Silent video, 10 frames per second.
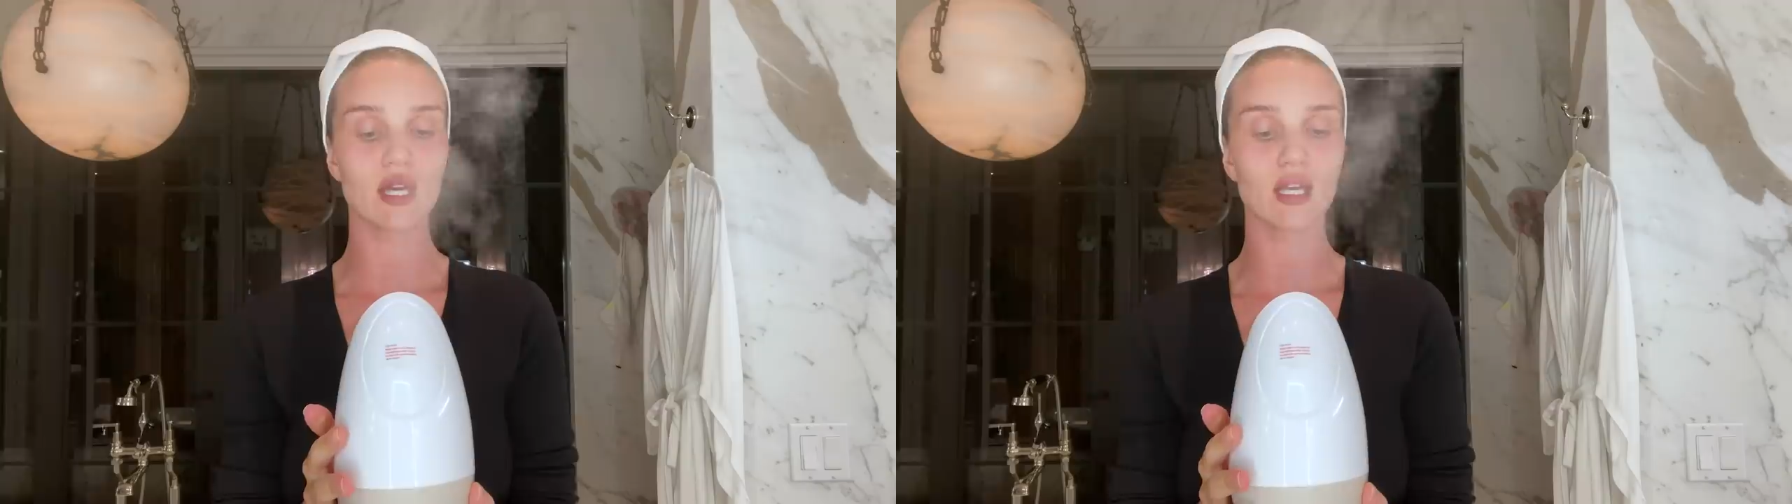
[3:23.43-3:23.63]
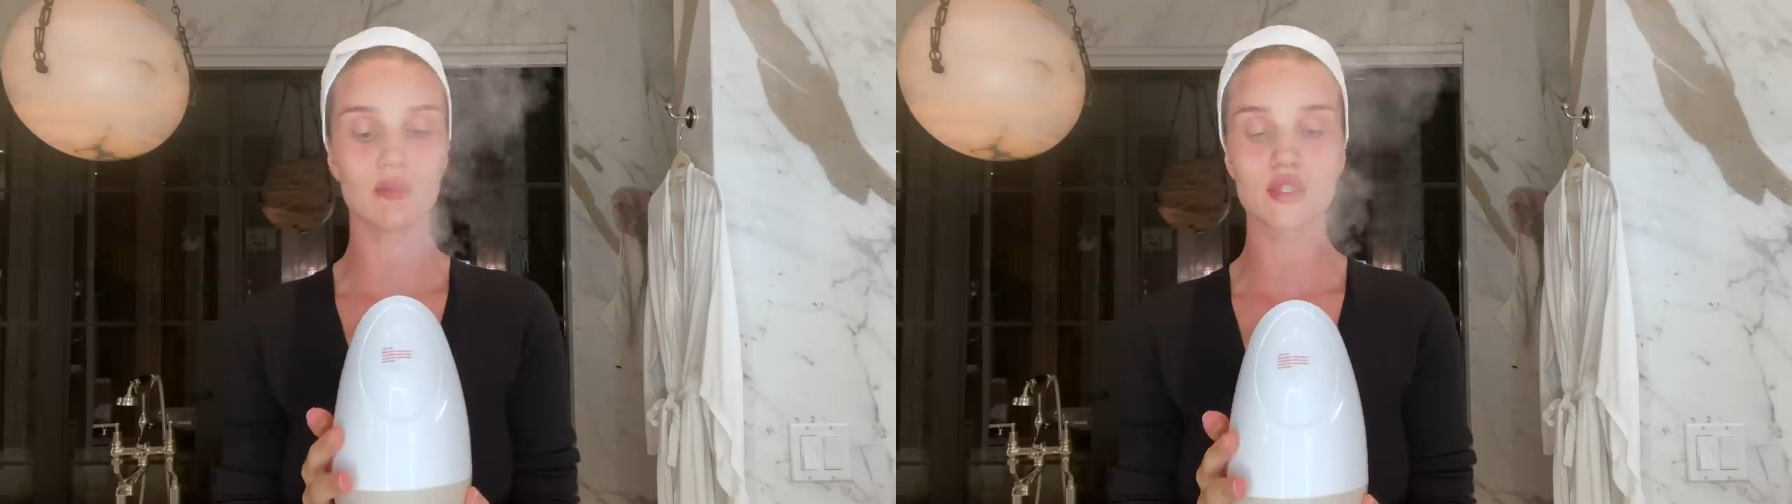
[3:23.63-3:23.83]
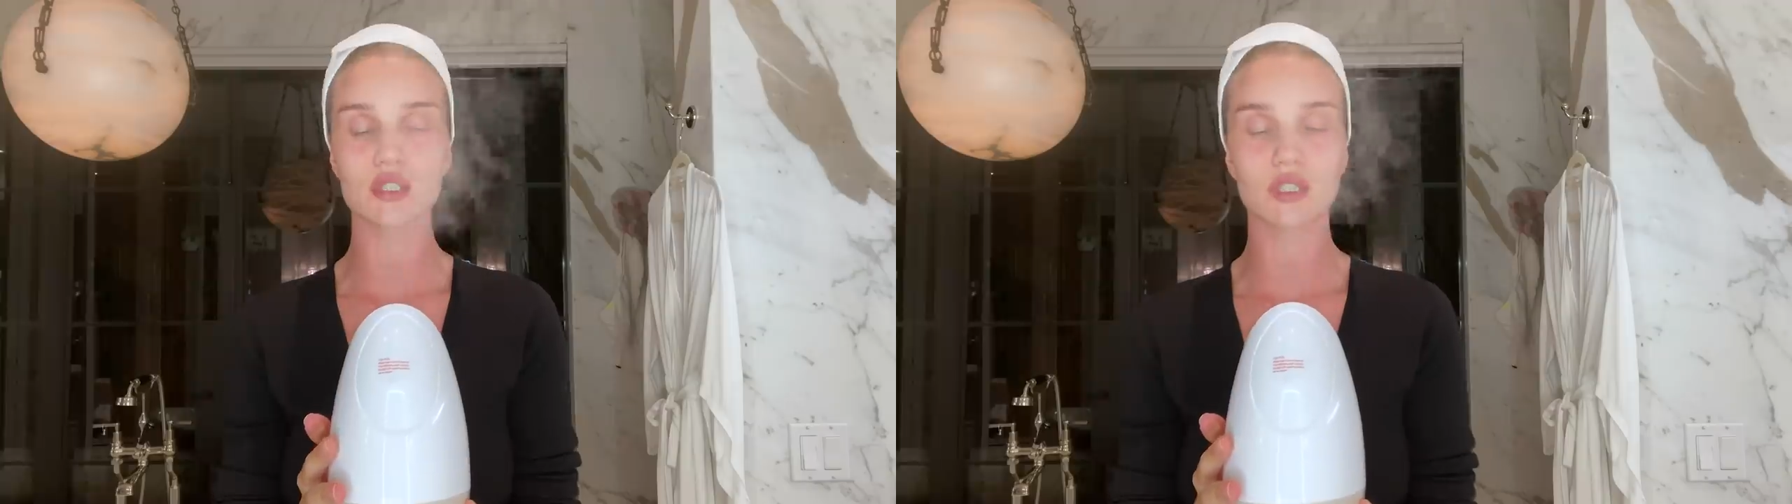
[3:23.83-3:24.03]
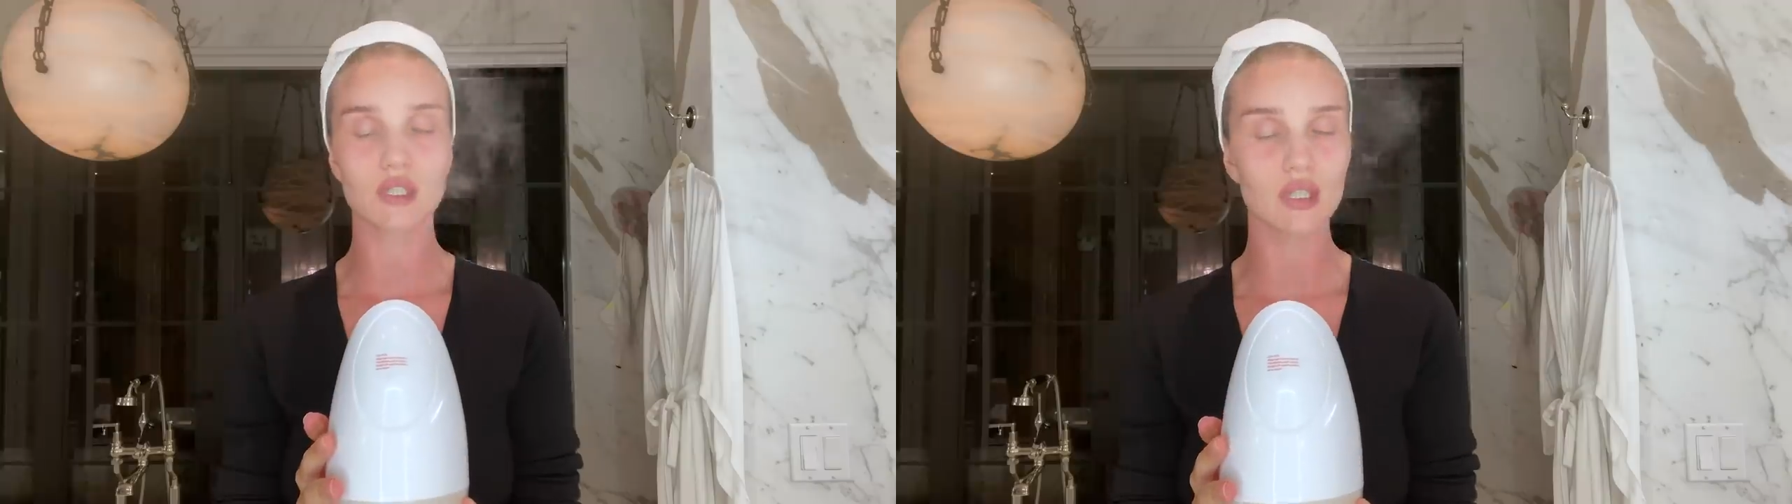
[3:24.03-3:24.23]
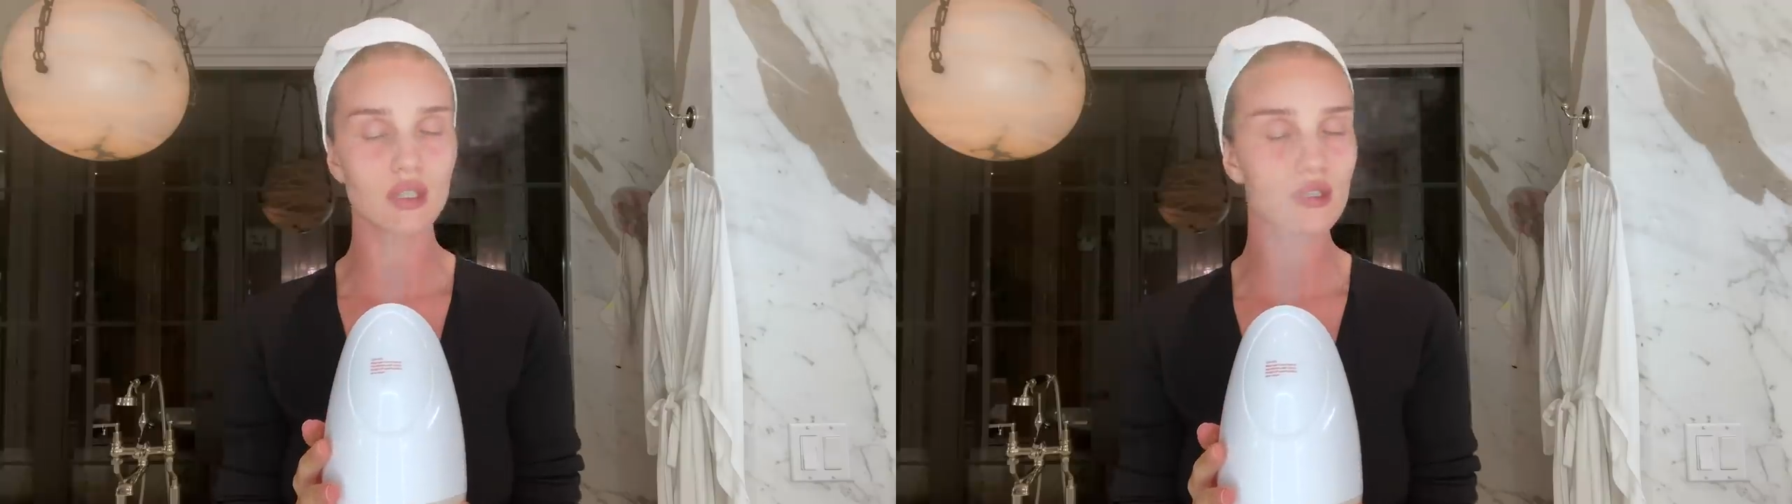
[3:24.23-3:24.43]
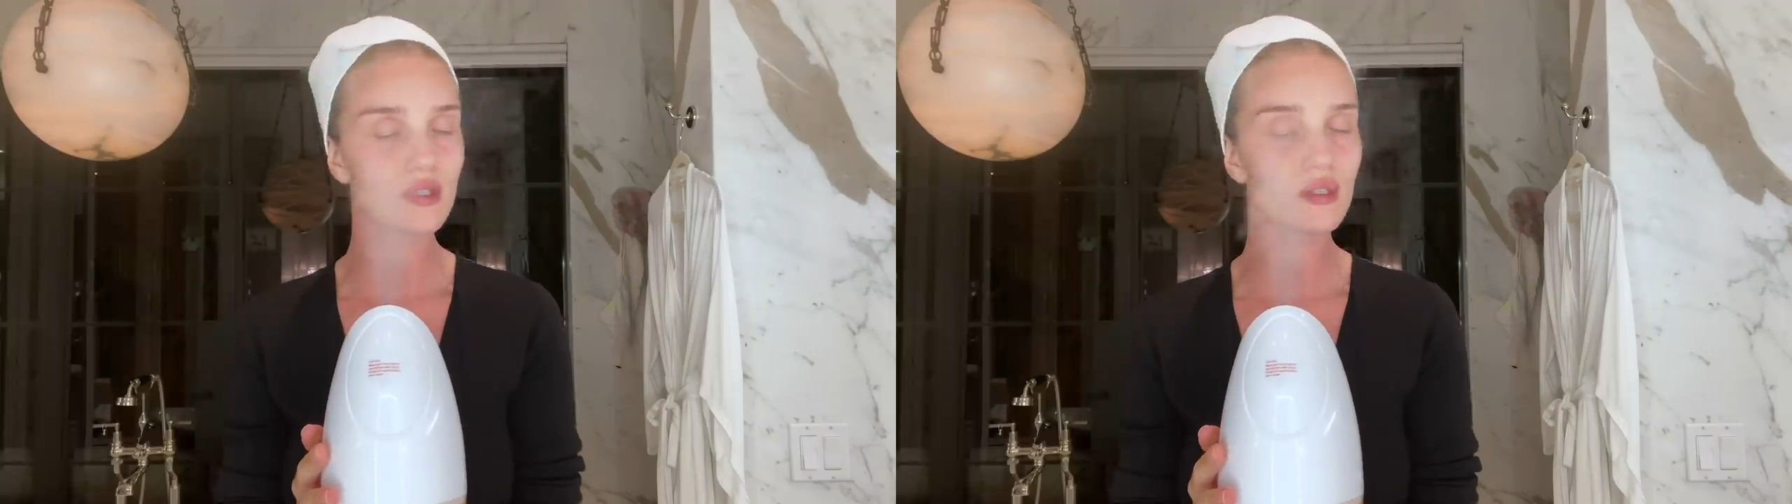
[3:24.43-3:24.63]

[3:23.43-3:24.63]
and I'm just gonna